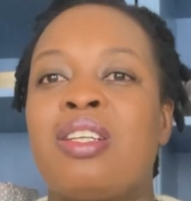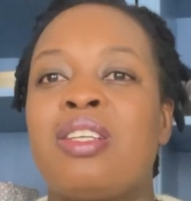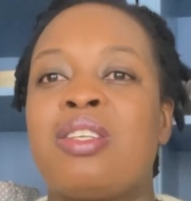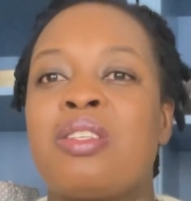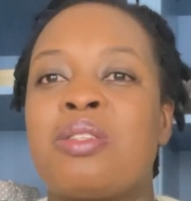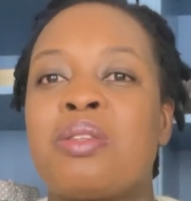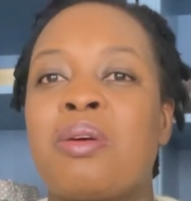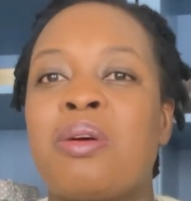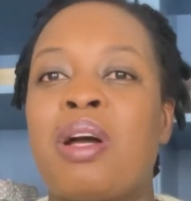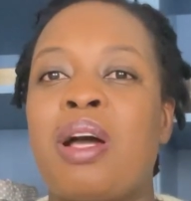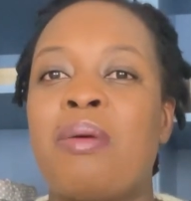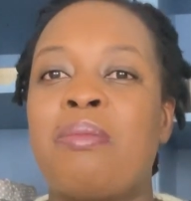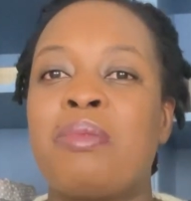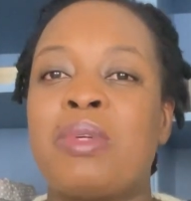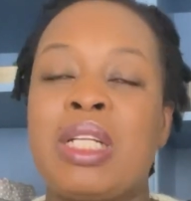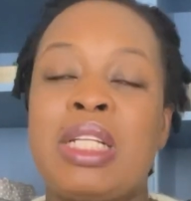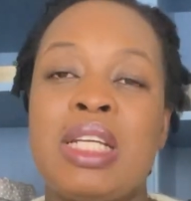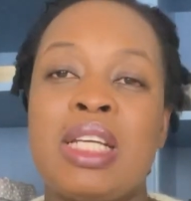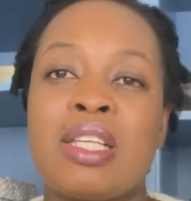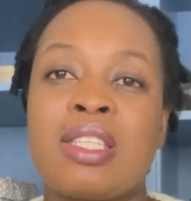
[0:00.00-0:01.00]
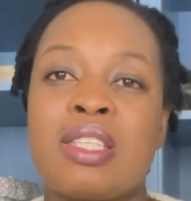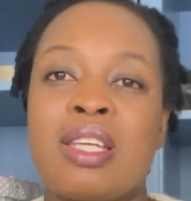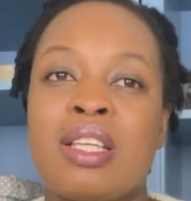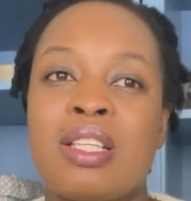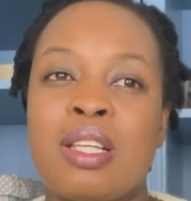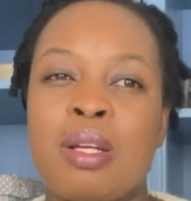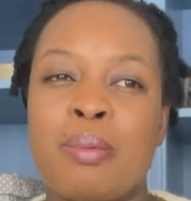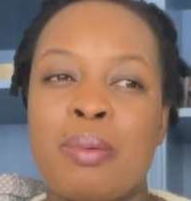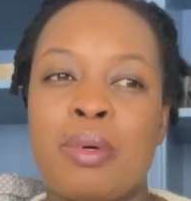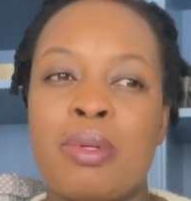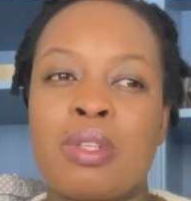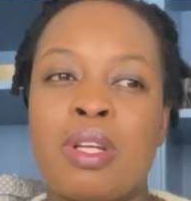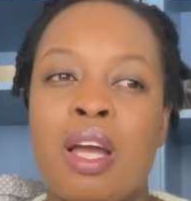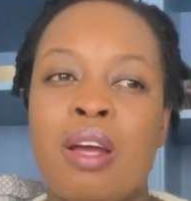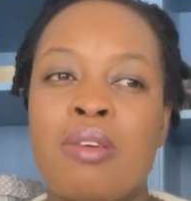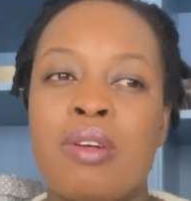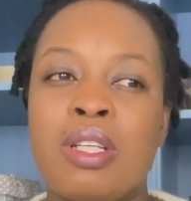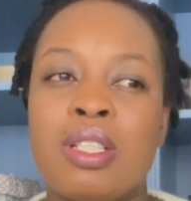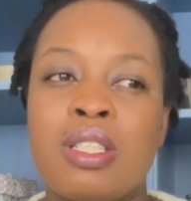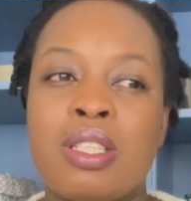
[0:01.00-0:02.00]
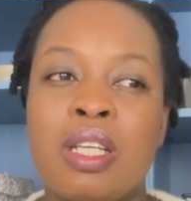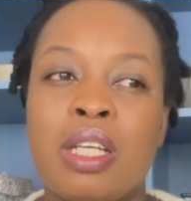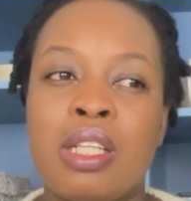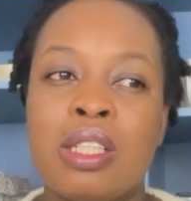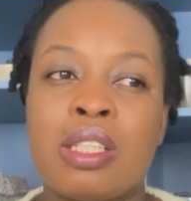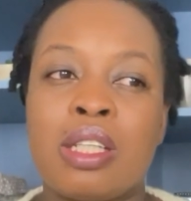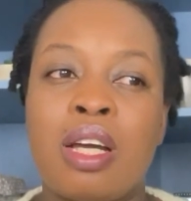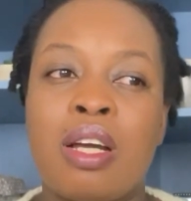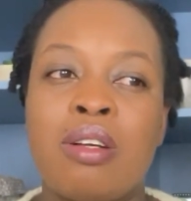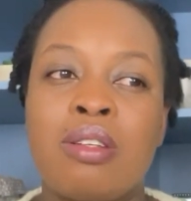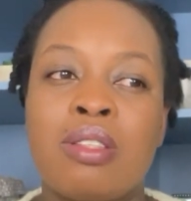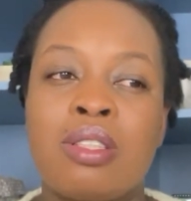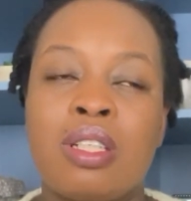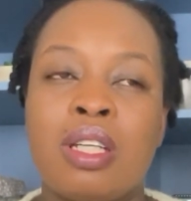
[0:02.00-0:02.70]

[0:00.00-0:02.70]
So I'm really excited about how it turned out.